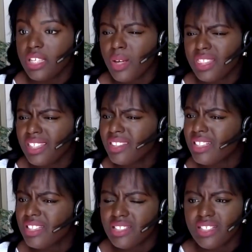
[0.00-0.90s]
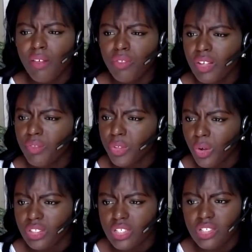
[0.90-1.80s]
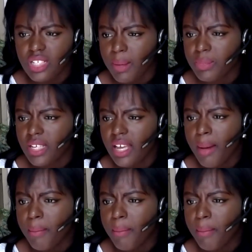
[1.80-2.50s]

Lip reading: So I think that's definitely fueled and shaped